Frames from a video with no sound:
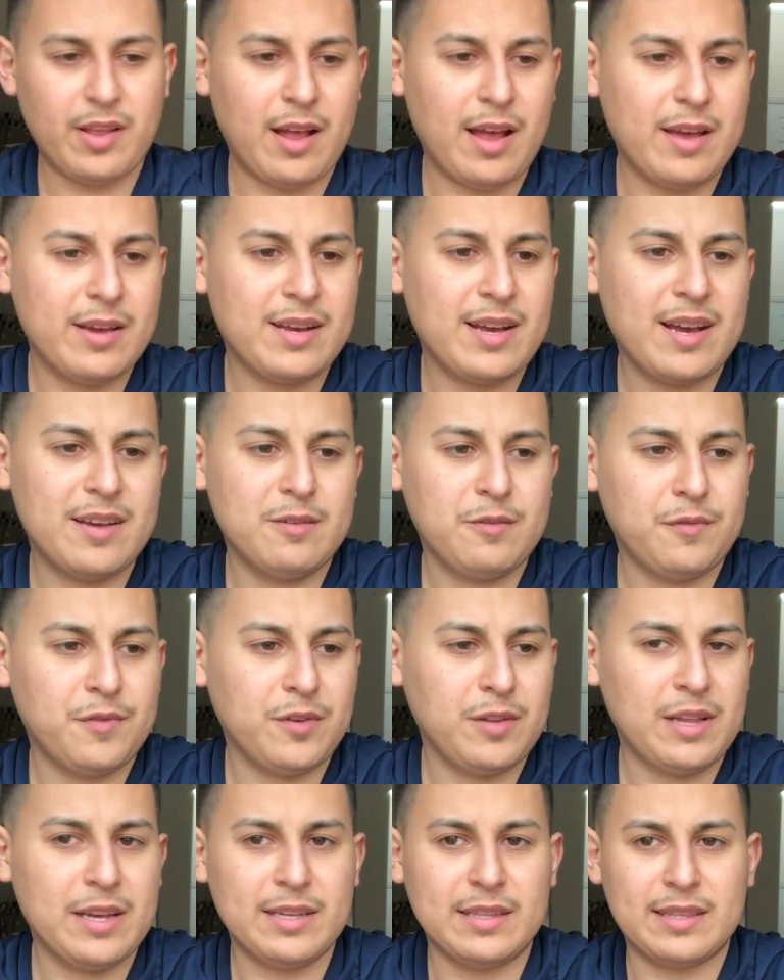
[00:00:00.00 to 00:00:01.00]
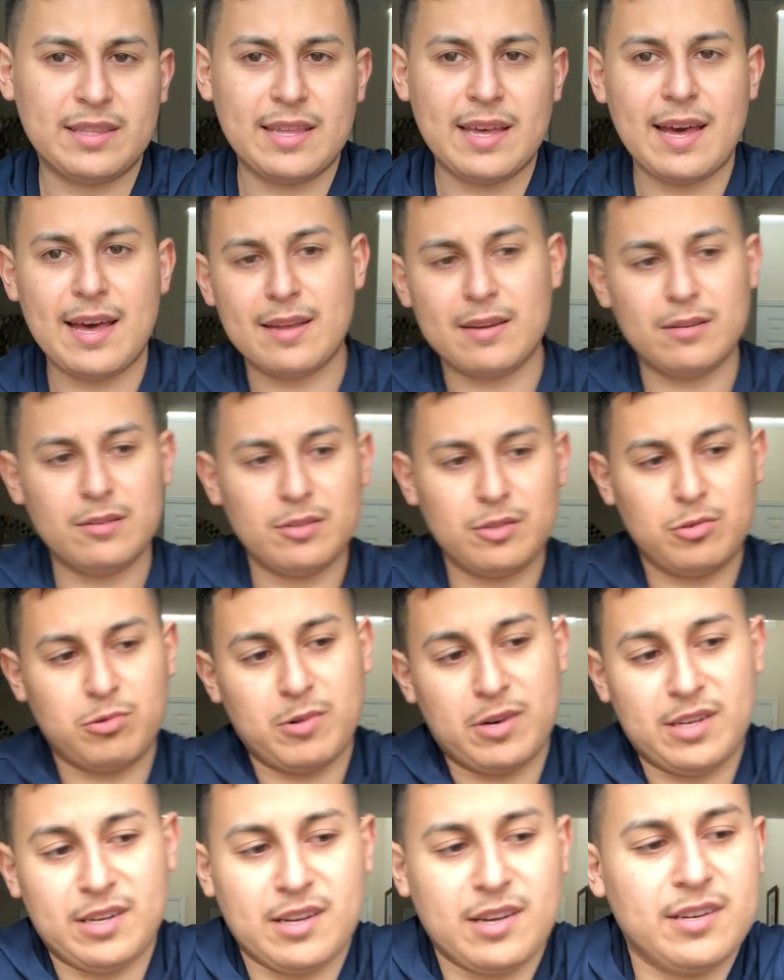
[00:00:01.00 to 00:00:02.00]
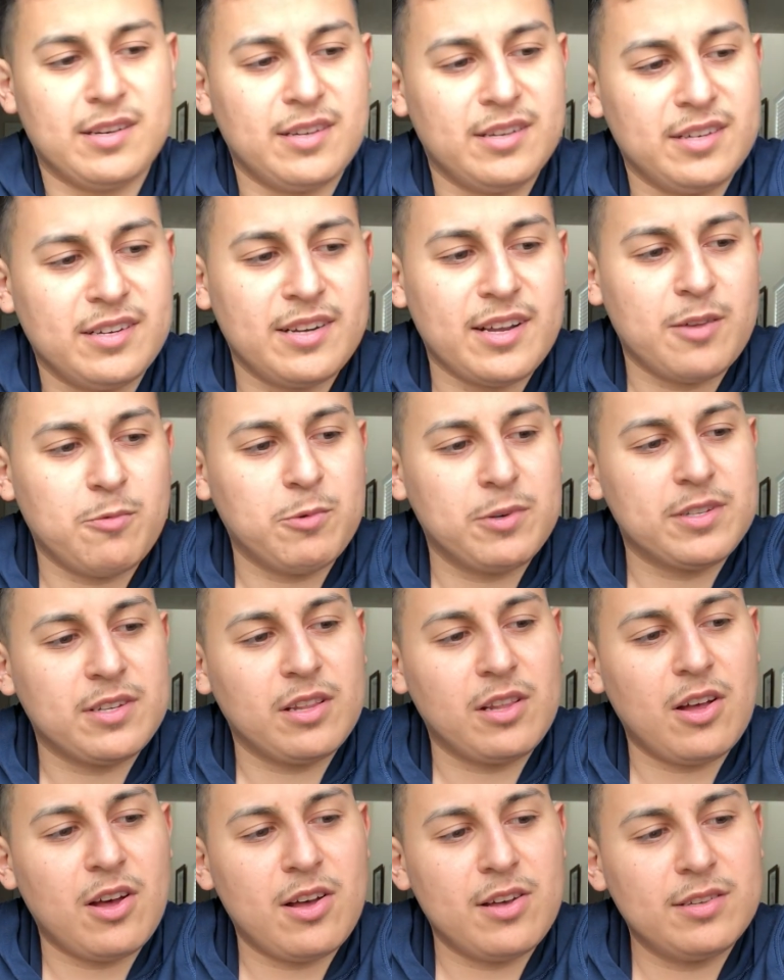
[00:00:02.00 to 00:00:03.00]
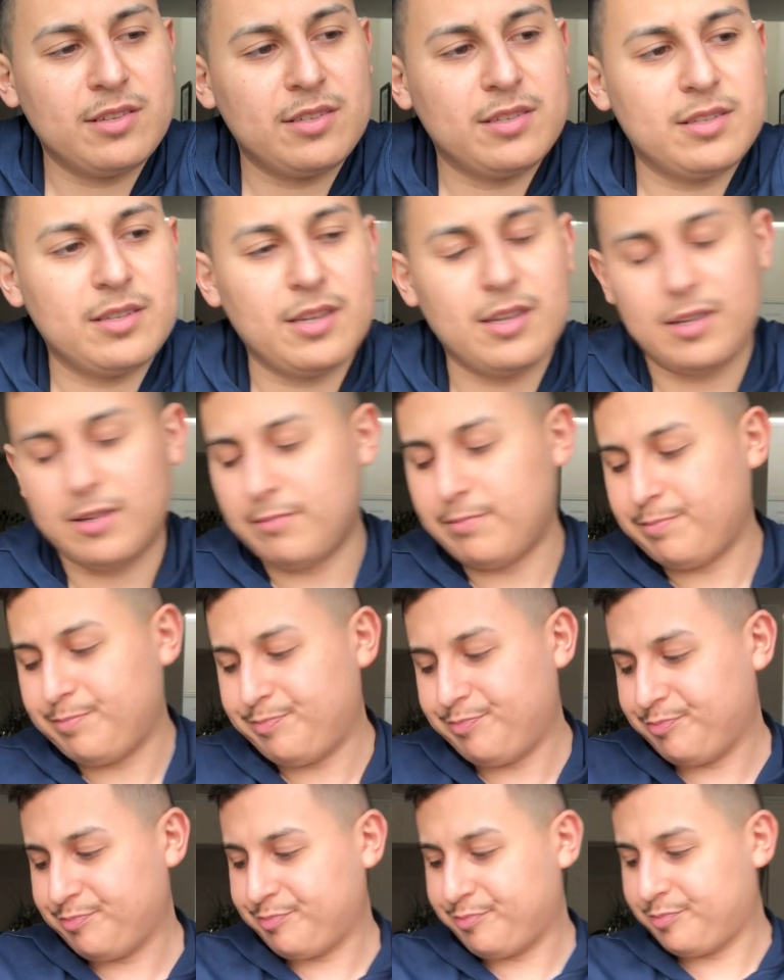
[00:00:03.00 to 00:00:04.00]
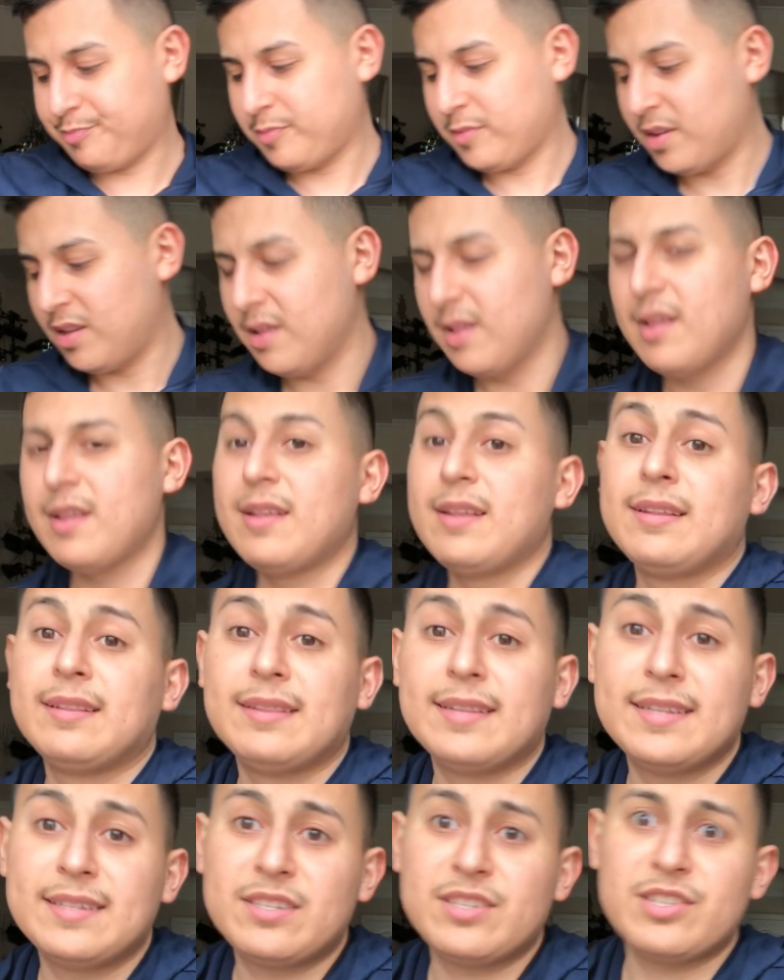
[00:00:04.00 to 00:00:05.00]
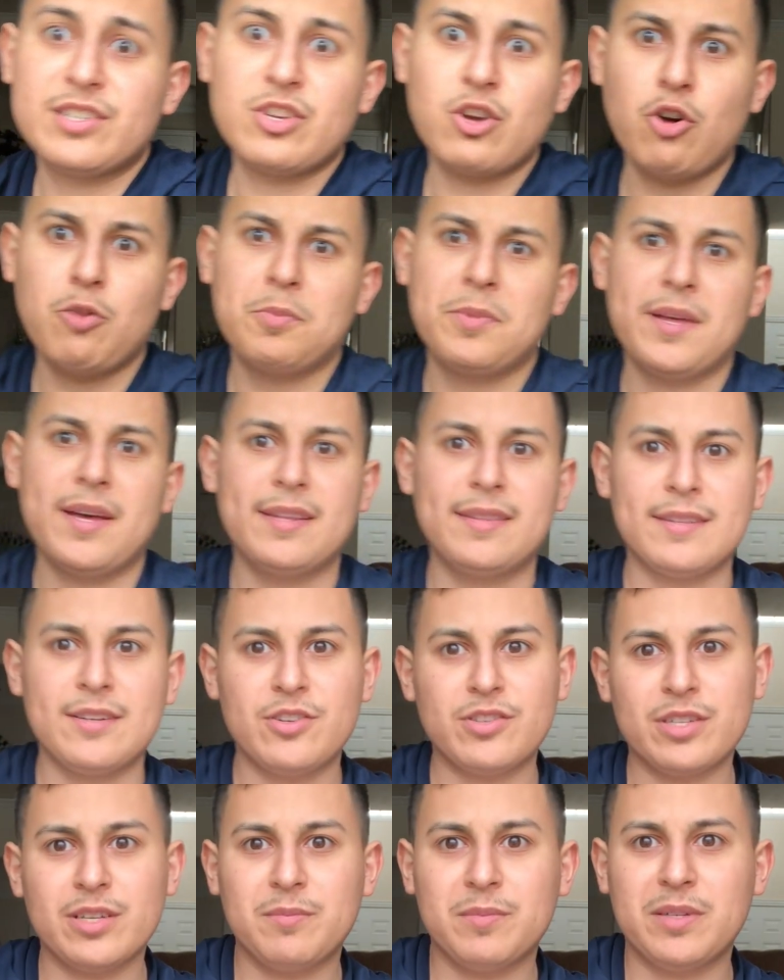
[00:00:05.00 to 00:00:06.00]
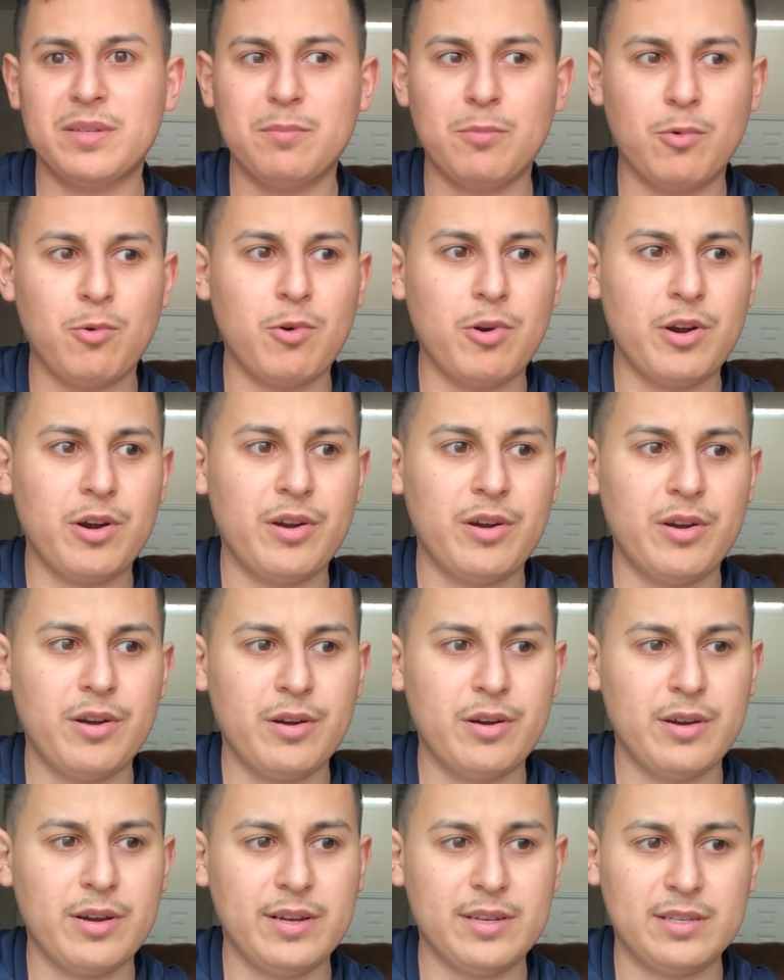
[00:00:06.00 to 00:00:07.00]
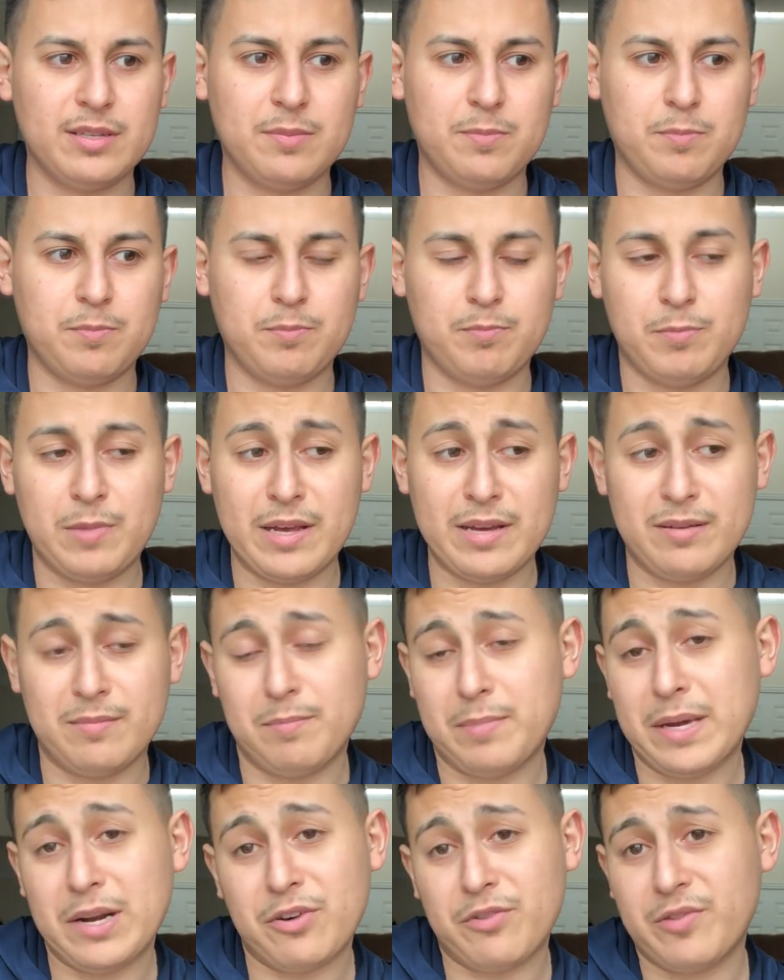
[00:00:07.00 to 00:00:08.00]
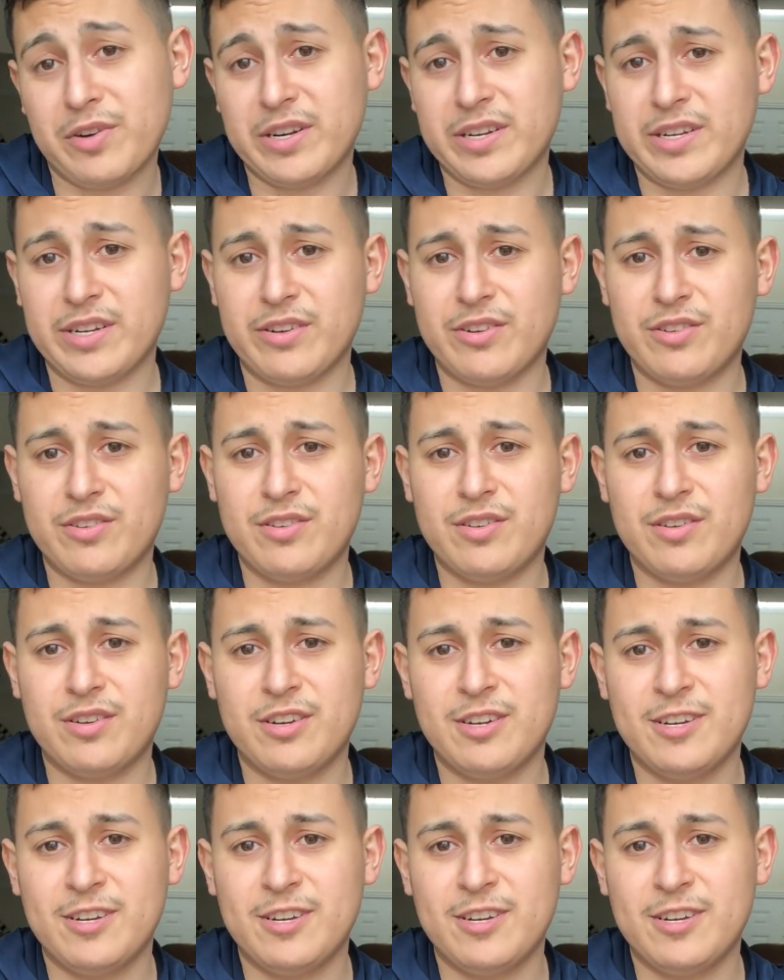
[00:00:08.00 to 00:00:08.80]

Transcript: I kind of feel like that 29.99 was a loss. Um, let's just hope that there's something more like better in here.